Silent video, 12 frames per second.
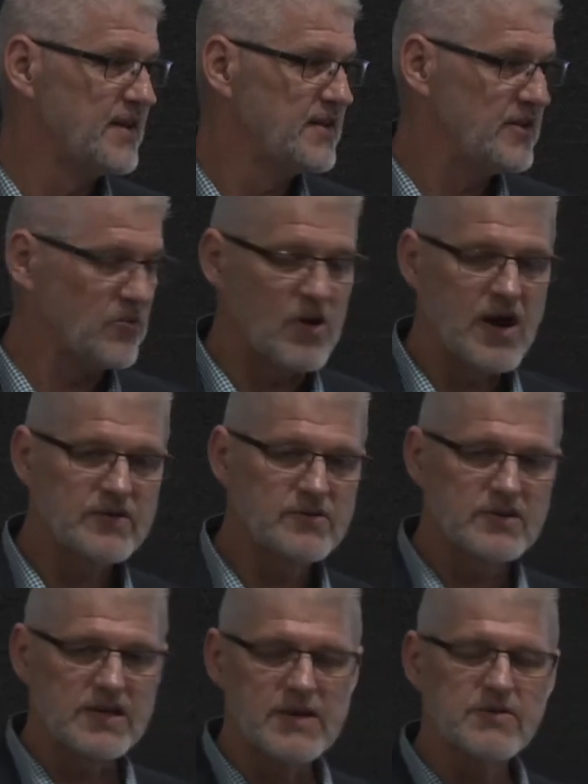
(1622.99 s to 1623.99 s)
to walk
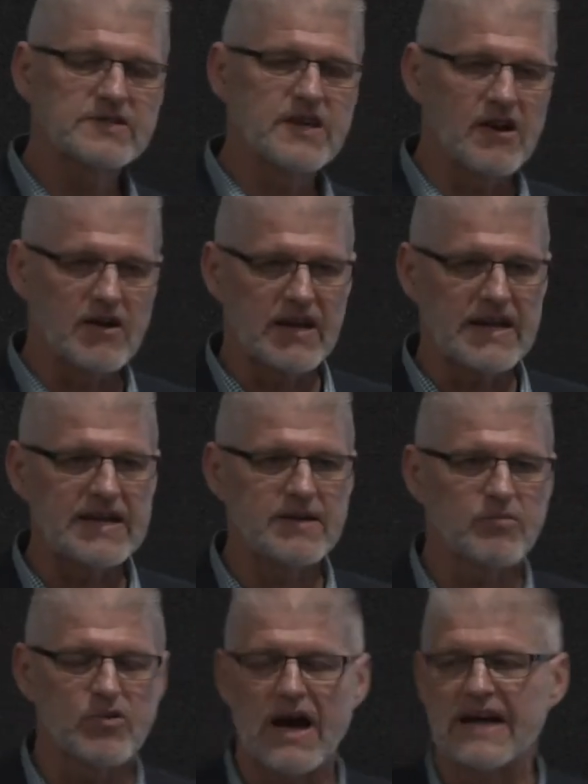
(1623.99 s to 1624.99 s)
through he was our lean
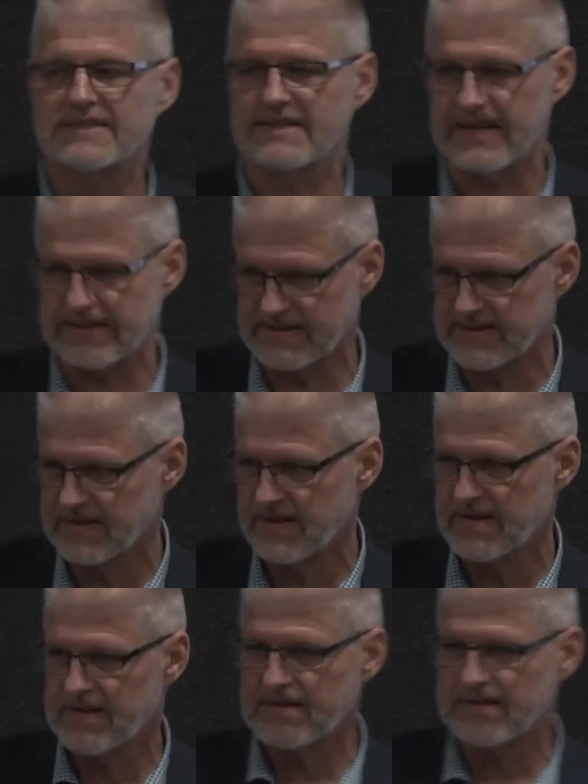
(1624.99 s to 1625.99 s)
process
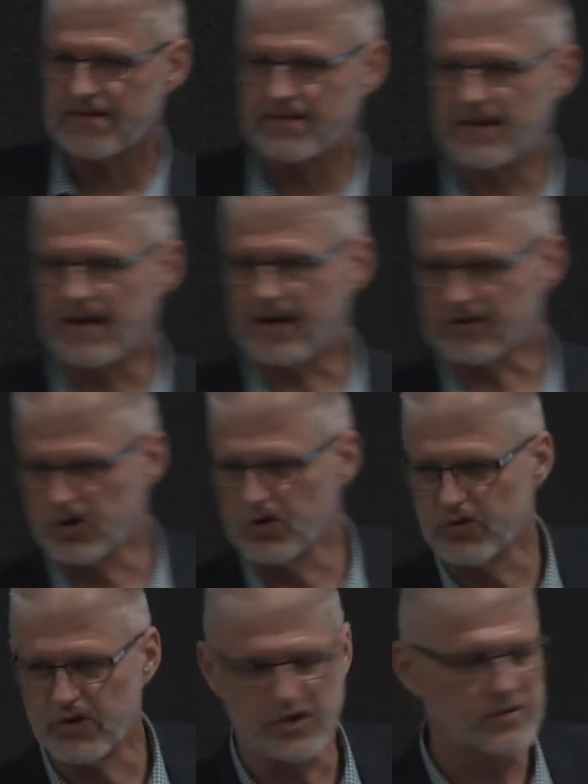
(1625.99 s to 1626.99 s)

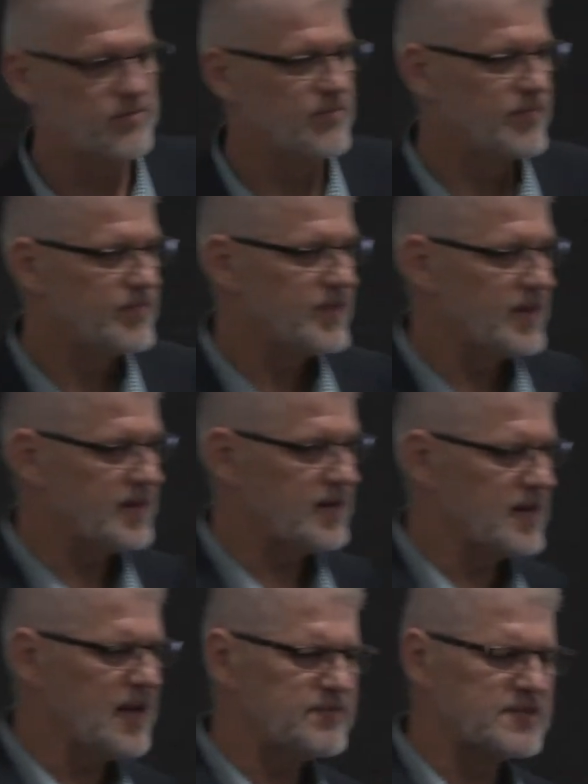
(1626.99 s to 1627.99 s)
guru, and he
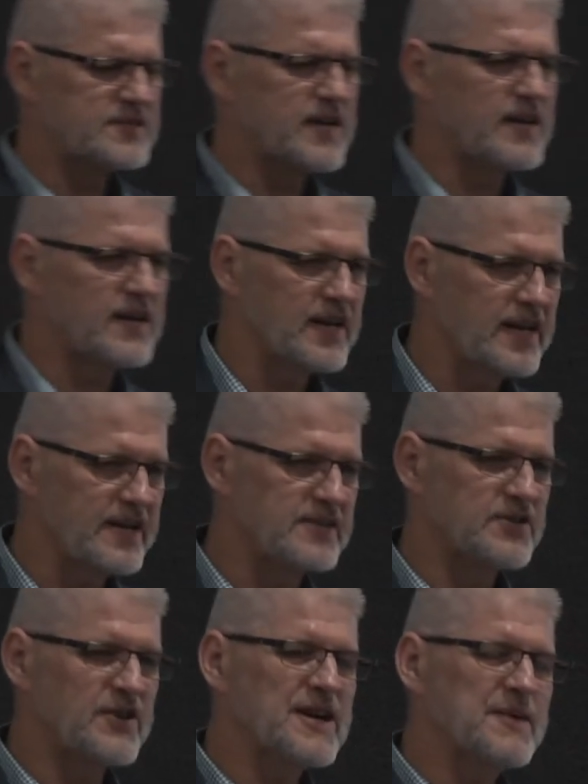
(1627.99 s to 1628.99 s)
loved to study lean, and
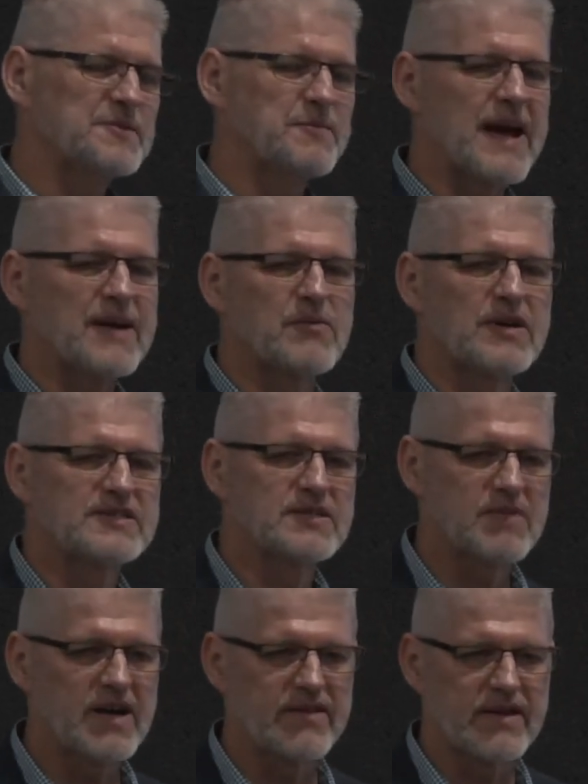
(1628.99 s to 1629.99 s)
so he comes back once a
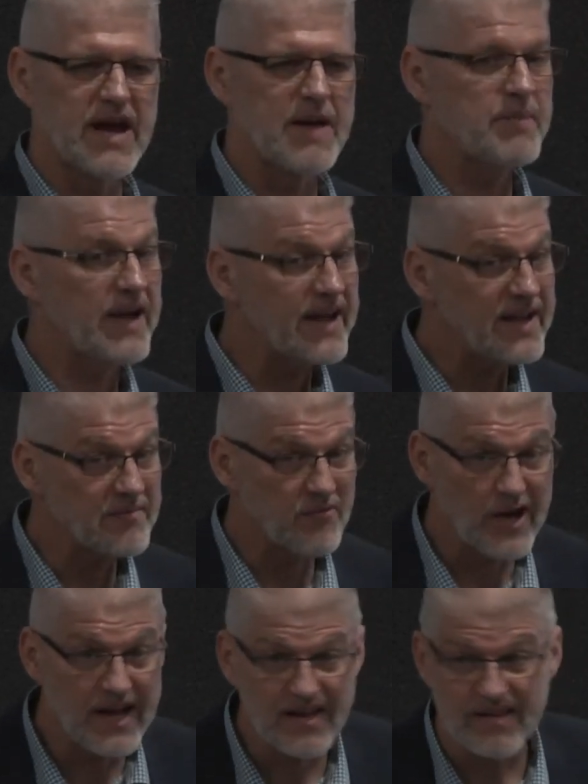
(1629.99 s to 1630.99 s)
month, and I pay him
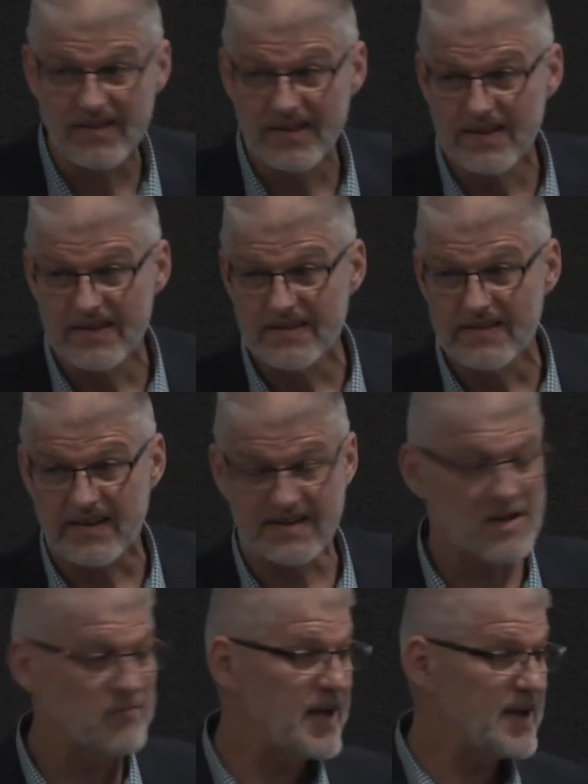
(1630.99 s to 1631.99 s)
well to
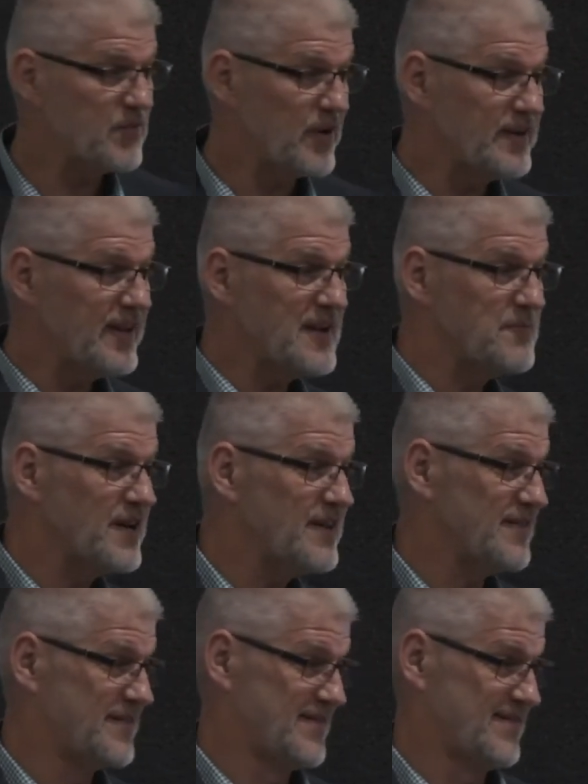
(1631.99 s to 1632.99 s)
come back one day a
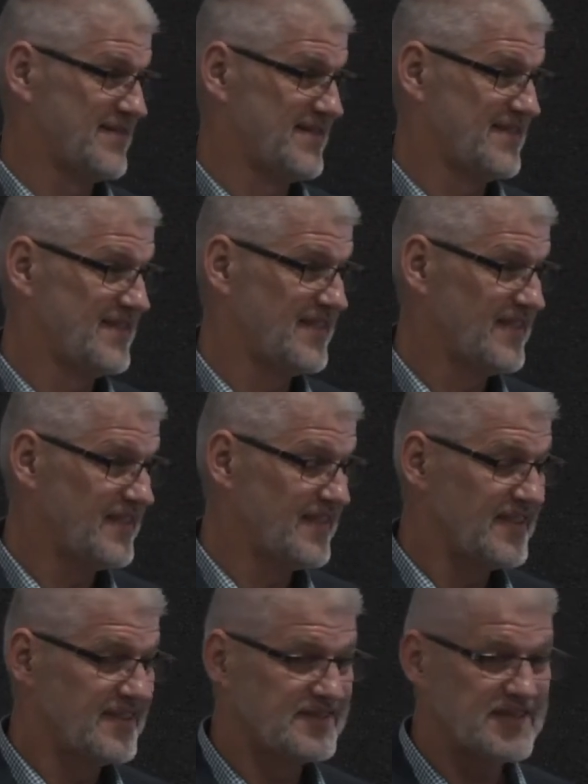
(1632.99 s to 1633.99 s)
month.
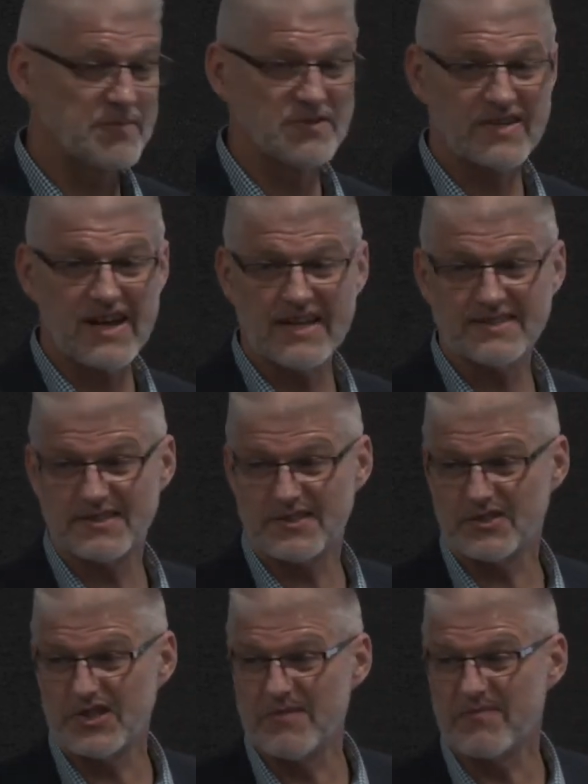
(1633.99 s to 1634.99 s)
Subsidizes the
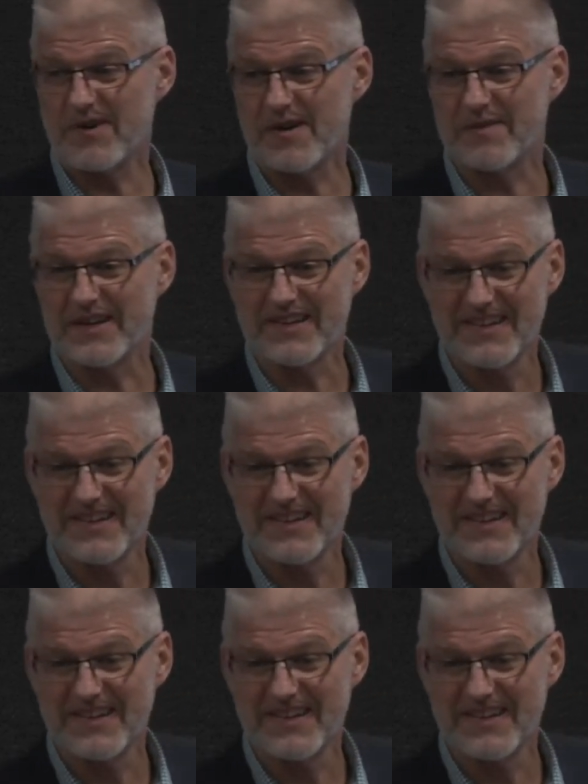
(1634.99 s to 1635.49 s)
sheep farming.